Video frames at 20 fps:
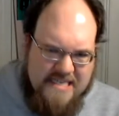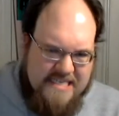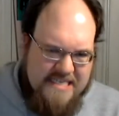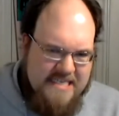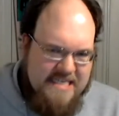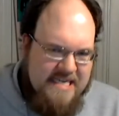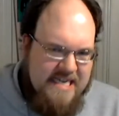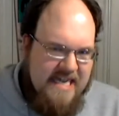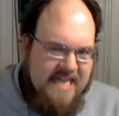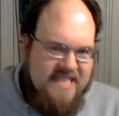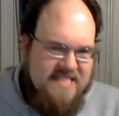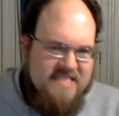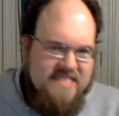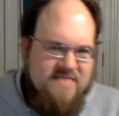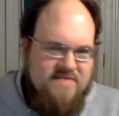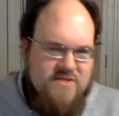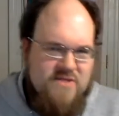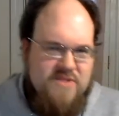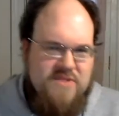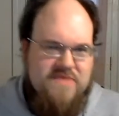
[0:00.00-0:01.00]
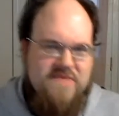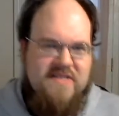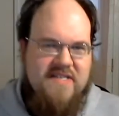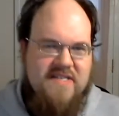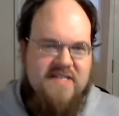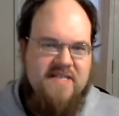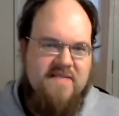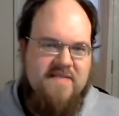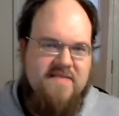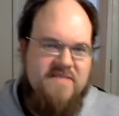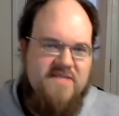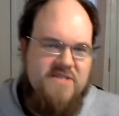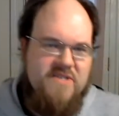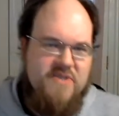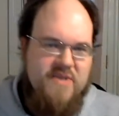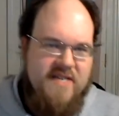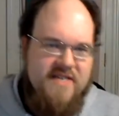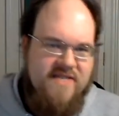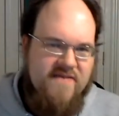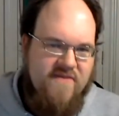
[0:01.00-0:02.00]
dig asymmetry when it comes to
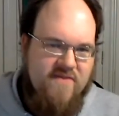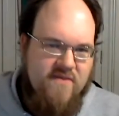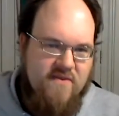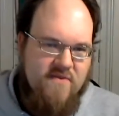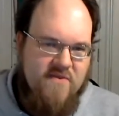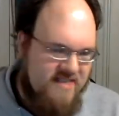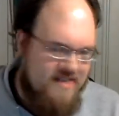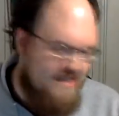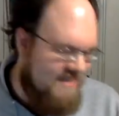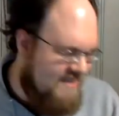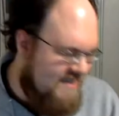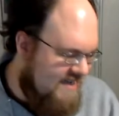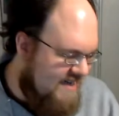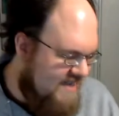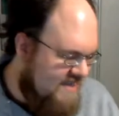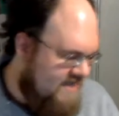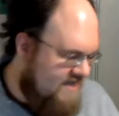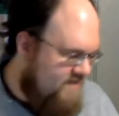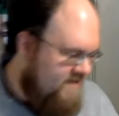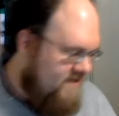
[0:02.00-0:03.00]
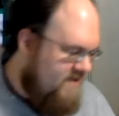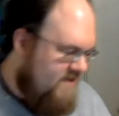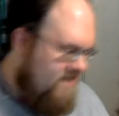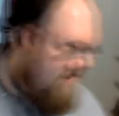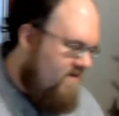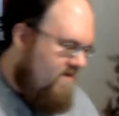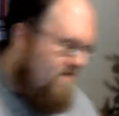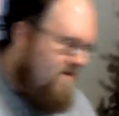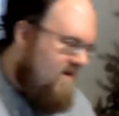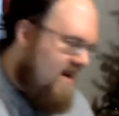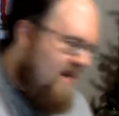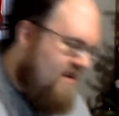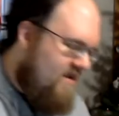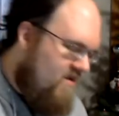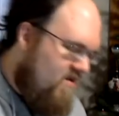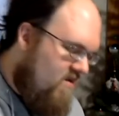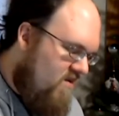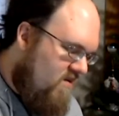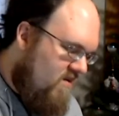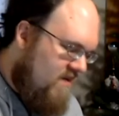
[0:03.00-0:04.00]
Transformers. It's not something you find a
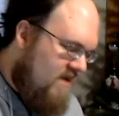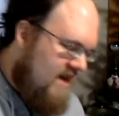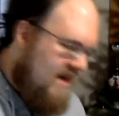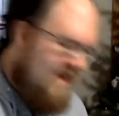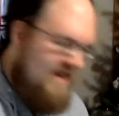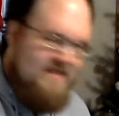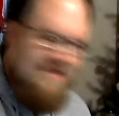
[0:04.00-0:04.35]
whole lot.